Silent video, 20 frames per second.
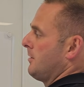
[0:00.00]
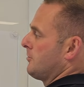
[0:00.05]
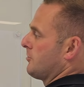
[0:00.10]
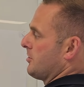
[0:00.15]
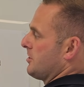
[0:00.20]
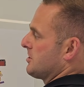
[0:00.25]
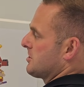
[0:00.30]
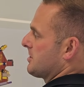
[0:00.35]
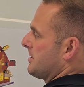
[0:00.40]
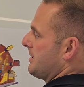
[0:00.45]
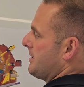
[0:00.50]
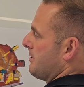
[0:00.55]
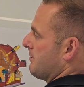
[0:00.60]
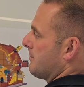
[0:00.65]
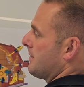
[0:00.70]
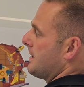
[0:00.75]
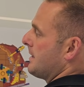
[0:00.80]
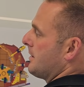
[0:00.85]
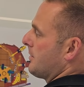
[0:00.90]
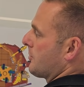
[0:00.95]
Traditionally, you
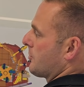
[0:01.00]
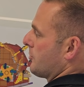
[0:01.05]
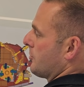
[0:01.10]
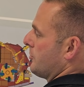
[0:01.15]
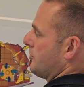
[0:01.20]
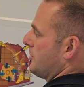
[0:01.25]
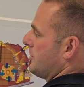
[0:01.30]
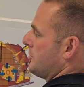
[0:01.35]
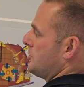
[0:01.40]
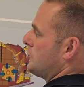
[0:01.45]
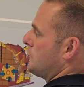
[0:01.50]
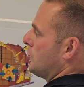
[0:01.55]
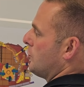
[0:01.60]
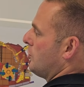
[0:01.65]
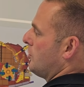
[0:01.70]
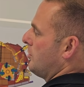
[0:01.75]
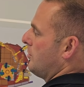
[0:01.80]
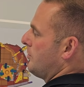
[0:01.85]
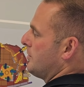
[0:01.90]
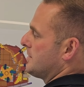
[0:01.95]
run it through a
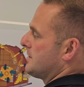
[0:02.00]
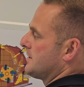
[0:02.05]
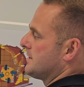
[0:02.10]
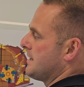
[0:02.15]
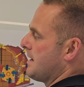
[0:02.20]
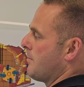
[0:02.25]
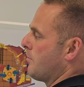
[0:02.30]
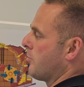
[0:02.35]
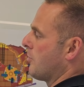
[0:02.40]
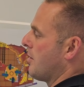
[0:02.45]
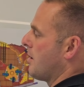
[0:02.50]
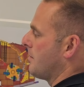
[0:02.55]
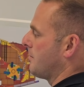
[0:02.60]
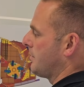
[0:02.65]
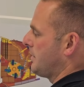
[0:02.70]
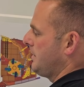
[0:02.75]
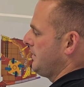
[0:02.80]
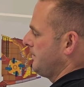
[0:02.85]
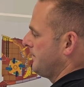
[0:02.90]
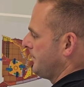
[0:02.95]
jaw, which is our
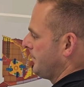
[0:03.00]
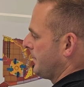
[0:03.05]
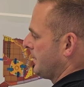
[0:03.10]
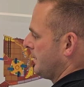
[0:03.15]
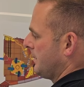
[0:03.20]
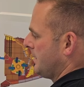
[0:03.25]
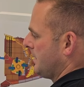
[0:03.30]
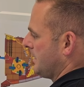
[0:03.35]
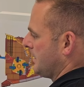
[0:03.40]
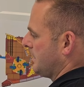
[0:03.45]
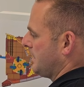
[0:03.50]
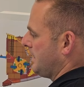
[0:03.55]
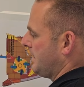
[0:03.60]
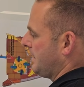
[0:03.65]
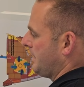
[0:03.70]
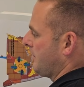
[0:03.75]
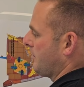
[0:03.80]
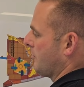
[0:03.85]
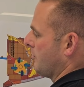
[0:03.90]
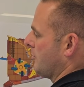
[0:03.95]
primary,
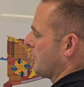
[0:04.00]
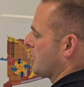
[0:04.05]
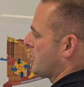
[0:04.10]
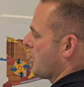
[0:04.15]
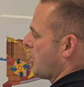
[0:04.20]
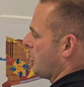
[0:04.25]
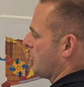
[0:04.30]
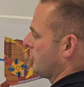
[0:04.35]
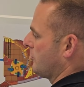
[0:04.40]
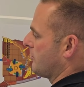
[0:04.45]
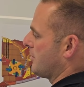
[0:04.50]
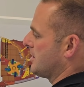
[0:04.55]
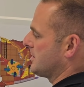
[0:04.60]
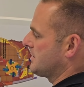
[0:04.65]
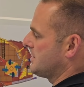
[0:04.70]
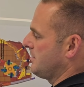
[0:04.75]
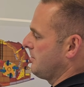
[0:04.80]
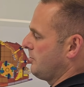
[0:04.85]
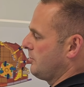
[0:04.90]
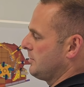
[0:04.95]
then through a cone
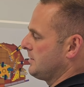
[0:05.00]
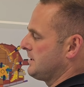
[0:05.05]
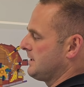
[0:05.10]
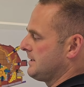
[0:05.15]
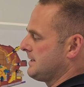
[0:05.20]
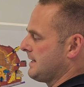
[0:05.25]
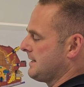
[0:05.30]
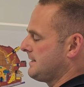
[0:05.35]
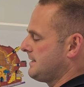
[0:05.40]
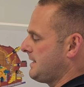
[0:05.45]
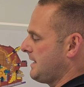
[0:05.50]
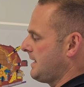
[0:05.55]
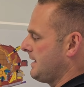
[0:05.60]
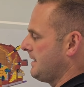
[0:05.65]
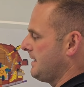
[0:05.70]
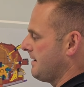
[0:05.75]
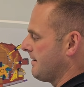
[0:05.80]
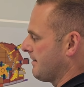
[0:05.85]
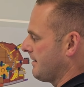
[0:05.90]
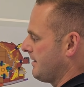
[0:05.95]
crusher, which is our
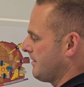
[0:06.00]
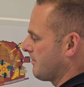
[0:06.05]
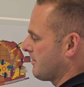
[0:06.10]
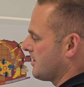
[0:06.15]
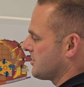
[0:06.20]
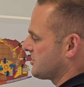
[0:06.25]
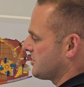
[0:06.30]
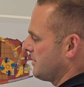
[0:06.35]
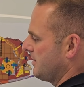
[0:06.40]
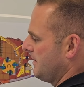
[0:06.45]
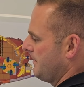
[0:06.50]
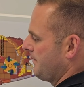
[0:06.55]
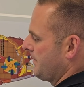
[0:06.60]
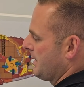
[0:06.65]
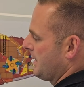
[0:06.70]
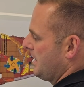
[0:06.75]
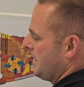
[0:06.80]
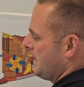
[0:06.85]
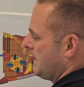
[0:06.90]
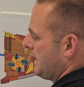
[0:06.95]
secondary crusher,
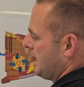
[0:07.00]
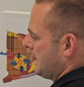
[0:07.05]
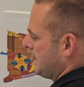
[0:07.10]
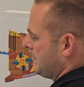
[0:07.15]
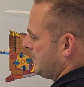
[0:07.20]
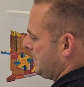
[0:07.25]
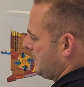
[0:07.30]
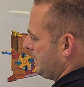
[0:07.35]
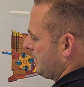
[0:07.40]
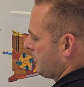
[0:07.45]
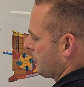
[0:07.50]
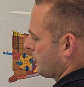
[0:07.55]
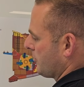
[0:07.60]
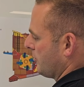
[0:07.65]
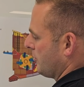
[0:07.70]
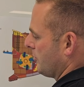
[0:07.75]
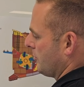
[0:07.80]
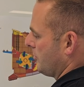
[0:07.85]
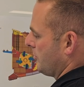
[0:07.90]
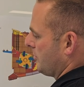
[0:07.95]
and then
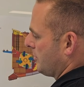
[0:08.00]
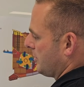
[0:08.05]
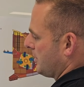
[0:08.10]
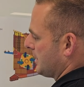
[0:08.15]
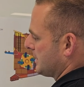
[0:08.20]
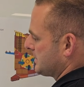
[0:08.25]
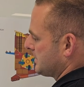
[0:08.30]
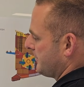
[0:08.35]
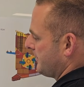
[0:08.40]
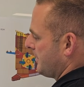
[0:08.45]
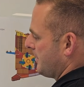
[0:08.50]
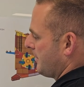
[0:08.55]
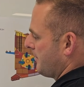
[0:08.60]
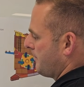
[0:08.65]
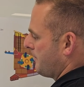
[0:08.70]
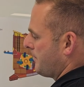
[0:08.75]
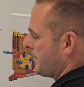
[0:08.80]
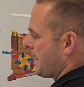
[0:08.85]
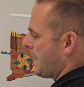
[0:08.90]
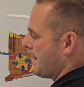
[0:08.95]
through likes of a
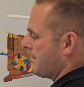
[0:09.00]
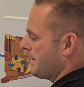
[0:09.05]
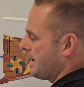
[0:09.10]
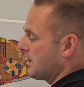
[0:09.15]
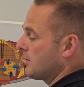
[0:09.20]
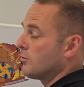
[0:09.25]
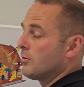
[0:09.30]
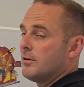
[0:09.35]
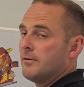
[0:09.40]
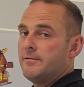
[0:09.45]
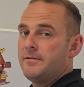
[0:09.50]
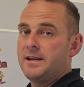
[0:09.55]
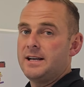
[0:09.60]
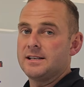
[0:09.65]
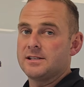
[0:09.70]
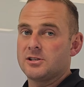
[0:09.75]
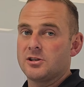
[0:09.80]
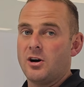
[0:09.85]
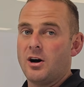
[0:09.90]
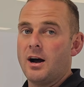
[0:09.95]
bar mech or a
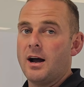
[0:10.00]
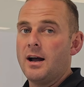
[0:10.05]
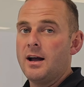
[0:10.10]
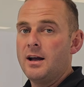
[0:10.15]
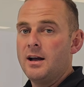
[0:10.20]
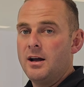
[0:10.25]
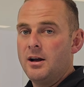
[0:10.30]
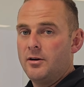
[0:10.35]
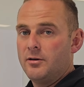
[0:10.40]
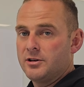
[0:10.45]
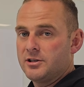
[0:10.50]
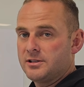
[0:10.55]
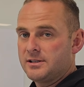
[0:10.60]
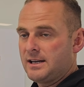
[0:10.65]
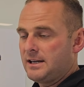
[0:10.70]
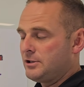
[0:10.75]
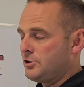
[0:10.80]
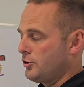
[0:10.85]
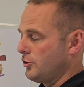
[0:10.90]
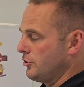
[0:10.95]
VSI, which is
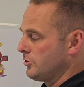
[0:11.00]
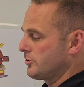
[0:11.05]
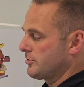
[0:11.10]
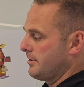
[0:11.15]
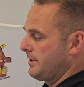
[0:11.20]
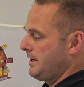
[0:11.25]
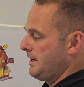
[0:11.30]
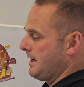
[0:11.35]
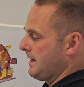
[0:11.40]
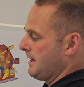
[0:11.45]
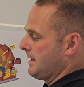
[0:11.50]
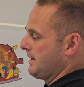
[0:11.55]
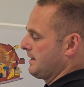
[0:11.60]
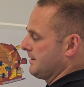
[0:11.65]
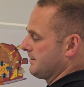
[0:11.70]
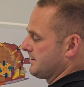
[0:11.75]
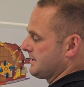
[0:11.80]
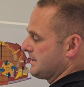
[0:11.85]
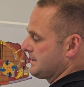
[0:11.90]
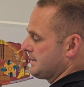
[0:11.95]
our tertiary and
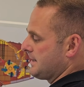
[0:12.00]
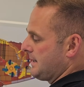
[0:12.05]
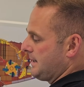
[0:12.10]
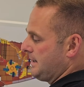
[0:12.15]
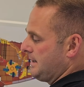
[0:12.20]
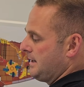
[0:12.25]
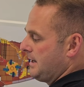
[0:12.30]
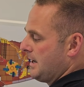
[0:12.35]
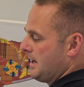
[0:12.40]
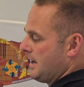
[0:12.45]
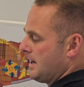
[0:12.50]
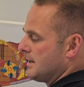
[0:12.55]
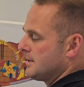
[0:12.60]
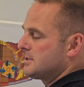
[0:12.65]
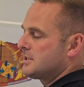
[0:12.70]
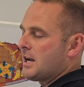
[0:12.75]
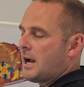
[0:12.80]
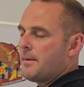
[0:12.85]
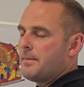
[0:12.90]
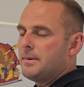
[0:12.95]
gives us the
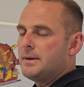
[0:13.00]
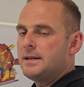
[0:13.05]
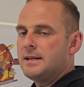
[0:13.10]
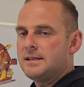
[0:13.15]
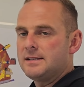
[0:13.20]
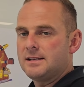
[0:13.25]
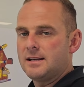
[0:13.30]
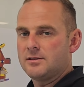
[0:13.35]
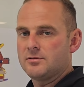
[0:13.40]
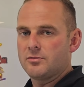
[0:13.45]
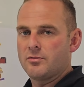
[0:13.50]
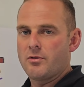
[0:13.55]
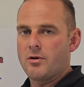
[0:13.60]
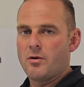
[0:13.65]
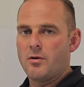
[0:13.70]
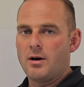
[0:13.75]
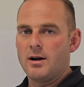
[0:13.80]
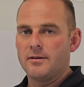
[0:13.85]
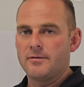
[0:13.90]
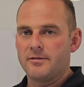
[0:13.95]
shape index that's
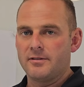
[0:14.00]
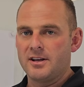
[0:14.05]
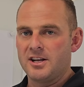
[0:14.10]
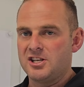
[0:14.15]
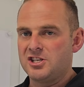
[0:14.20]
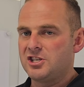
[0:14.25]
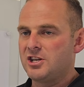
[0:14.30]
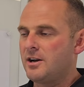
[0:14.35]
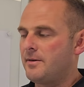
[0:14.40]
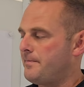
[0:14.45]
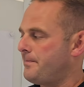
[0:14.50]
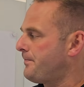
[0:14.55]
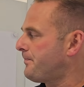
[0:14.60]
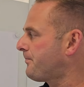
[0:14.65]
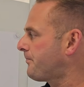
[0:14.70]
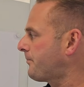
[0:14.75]
required for that chip.